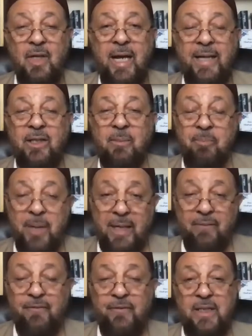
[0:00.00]
and the
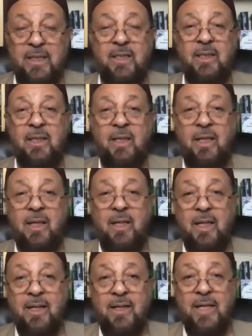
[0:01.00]
benefit
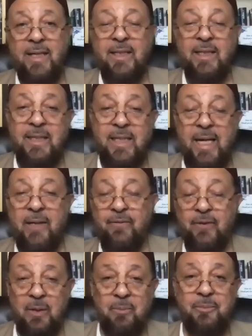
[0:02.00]
that it
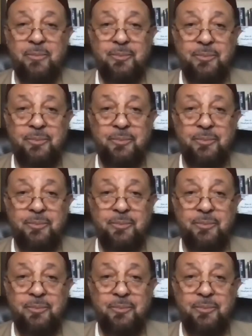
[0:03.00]
gave him